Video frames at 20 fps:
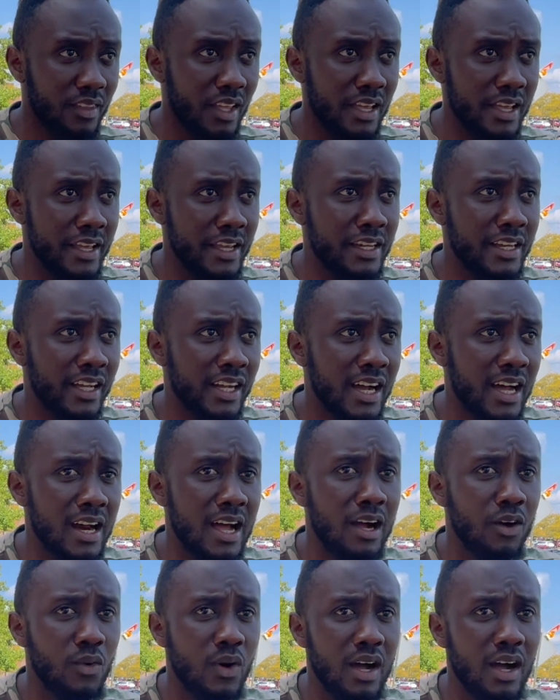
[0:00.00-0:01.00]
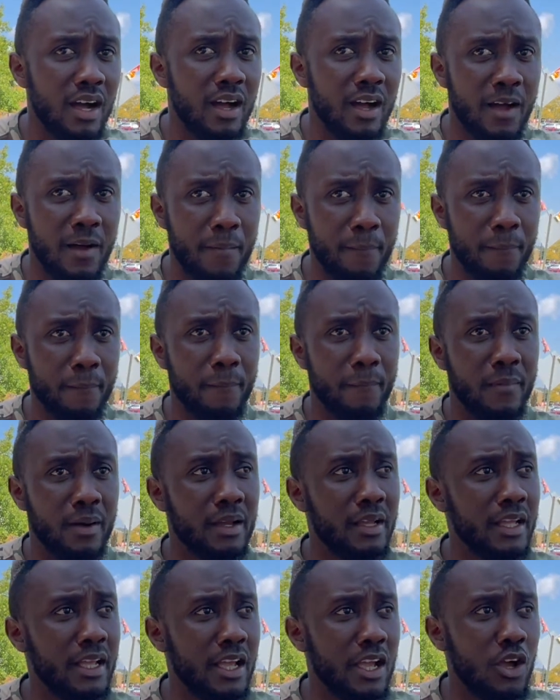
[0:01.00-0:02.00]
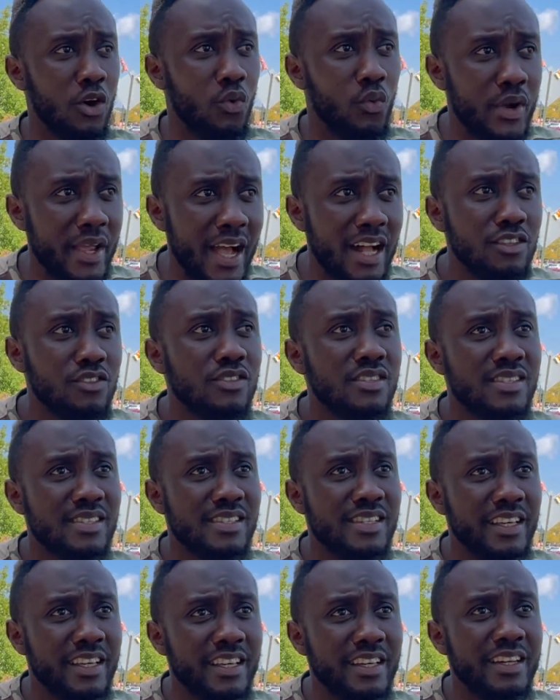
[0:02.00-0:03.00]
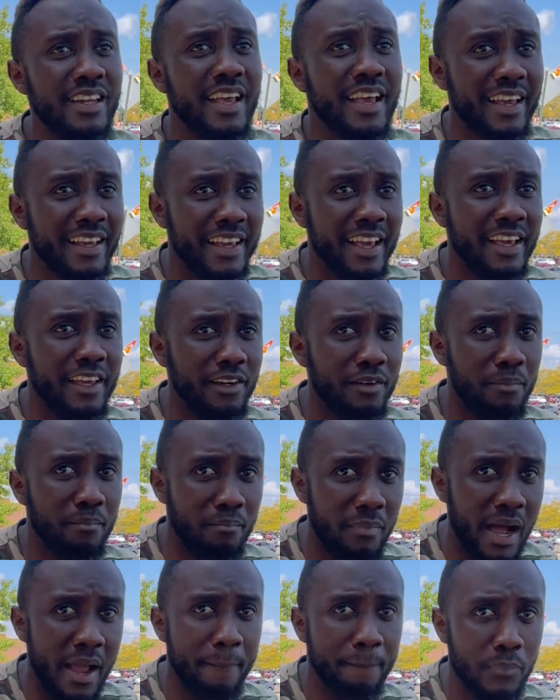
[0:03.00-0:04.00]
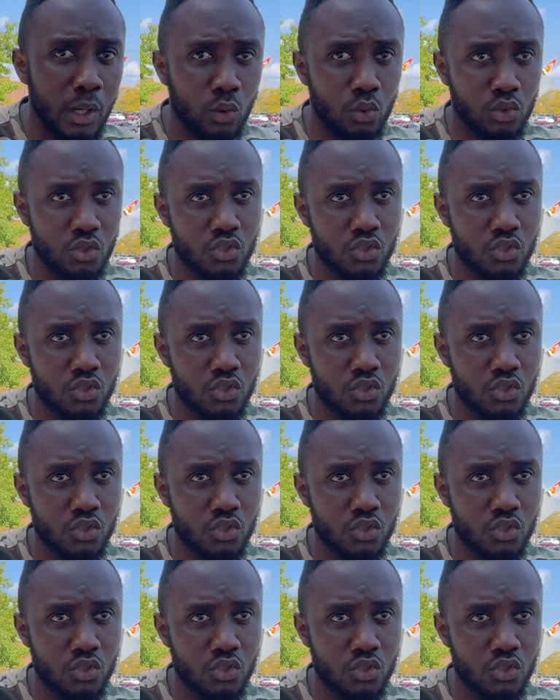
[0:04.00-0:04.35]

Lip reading: in Nicaragua. We had to sneak in again by boat.